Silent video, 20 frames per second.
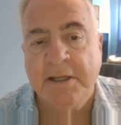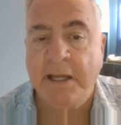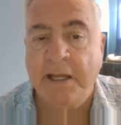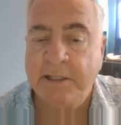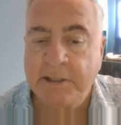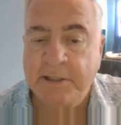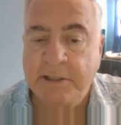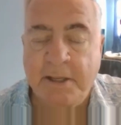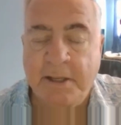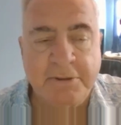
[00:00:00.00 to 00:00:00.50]

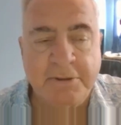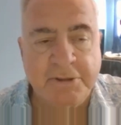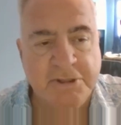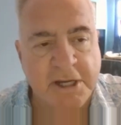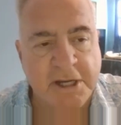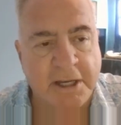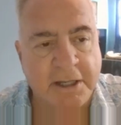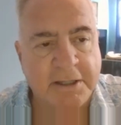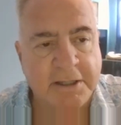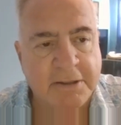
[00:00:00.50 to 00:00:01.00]
and to double
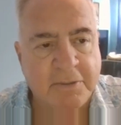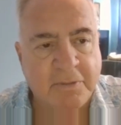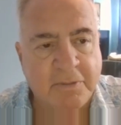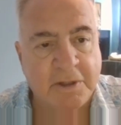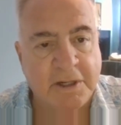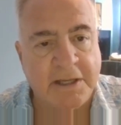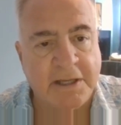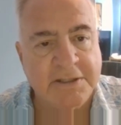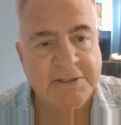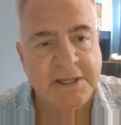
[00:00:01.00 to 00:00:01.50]
check
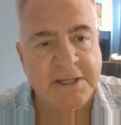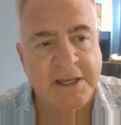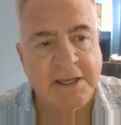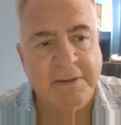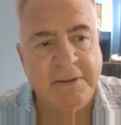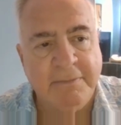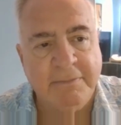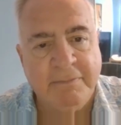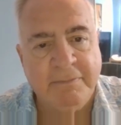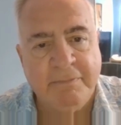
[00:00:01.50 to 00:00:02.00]
what I
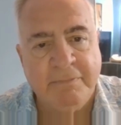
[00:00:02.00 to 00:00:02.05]
say.